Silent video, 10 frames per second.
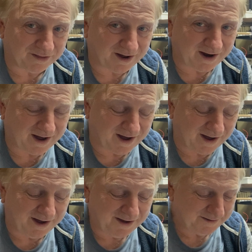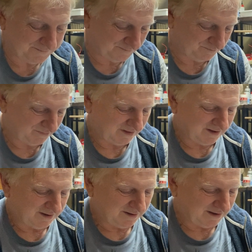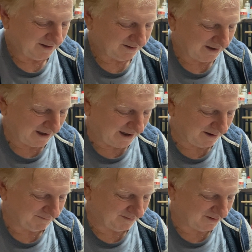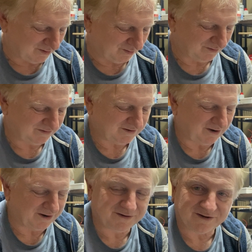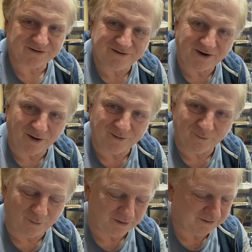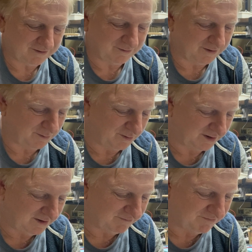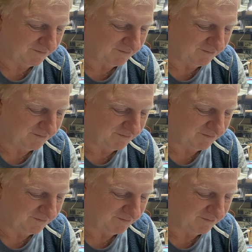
they are, because I just don't want to. I don't want to give,